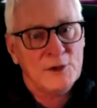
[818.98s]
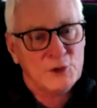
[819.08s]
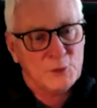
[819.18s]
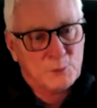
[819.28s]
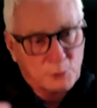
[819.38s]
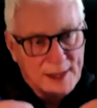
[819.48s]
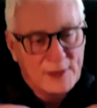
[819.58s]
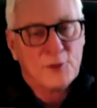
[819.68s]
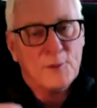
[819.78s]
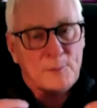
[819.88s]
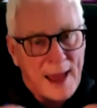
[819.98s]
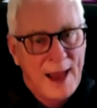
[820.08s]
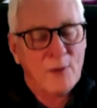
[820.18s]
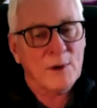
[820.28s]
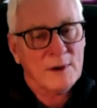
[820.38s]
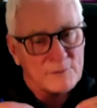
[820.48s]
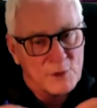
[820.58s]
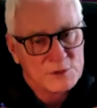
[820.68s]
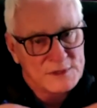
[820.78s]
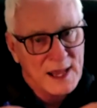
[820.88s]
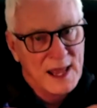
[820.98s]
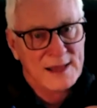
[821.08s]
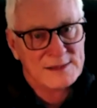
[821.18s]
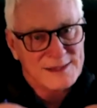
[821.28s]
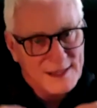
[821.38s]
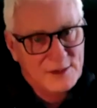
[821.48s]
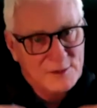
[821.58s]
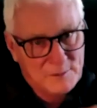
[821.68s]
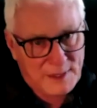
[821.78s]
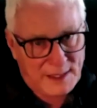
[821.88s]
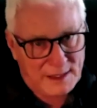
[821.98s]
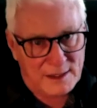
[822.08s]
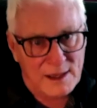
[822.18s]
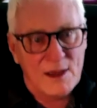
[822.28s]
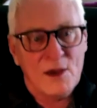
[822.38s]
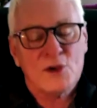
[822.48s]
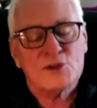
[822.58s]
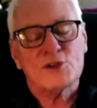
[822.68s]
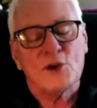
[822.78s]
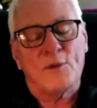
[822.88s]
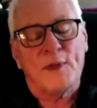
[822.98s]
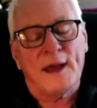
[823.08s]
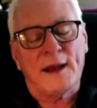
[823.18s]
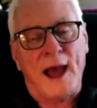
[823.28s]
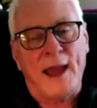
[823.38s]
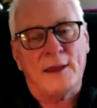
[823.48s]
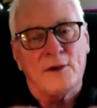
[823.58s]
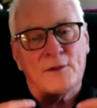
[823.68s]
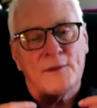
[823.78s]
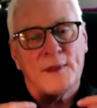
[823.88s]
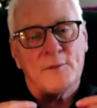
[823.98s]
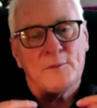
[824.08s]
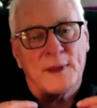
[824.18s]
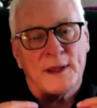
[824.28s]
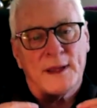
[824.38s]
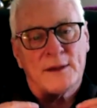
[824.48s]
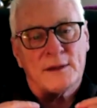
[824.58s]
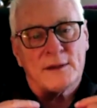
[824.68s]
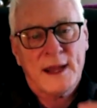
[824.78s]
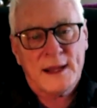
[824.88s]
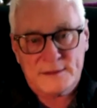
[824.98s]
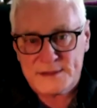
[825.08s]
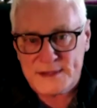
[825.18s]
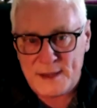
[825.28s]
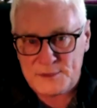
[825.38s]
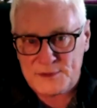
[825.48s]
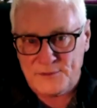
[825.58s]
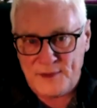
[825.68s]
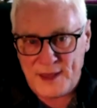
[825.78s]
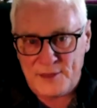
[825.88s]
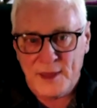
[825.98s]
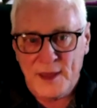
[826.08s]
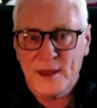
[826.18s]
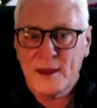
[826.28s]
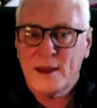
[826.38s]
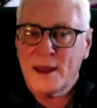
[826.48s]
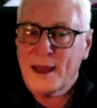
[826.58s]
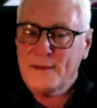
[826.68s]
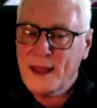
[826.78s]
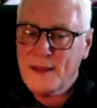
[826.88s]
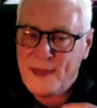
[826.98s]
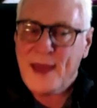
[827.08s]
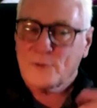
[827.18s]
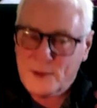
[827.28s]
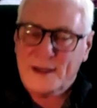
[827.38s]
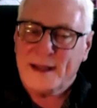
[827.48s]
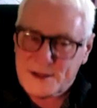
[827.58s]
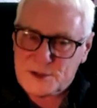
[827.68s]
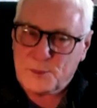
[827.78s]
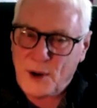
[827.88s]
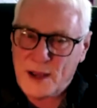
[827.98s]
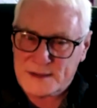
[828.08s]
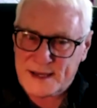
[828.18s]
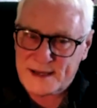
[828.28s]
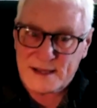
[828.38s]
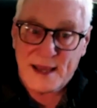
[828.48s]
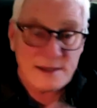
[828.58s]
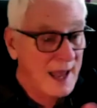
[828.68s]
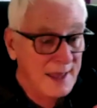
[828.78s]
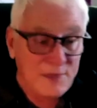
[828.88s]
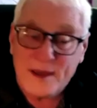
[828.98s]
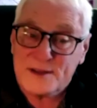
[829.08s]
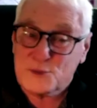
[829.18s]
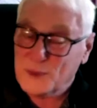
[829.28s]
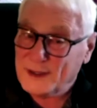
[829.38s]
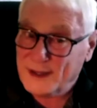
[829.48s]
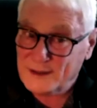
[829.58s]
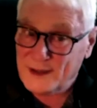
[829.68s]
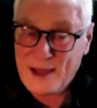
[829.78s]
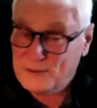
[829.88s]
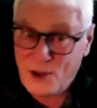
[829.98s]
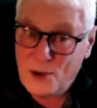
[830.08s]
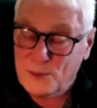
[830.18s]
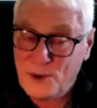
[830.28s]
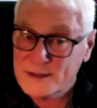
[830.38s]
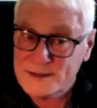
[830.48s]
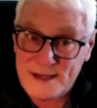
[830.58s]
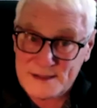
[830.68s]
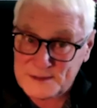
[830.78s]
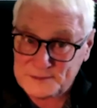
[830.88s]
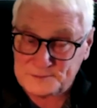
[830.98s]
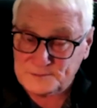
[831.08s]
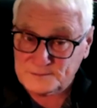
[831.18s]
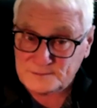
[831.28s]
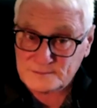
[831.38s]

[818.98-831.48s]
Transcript: to break the power of those lies in me so that I could then begin to take the steps of faith. And that really is a process. And I think it's really a lifelong process. Mm.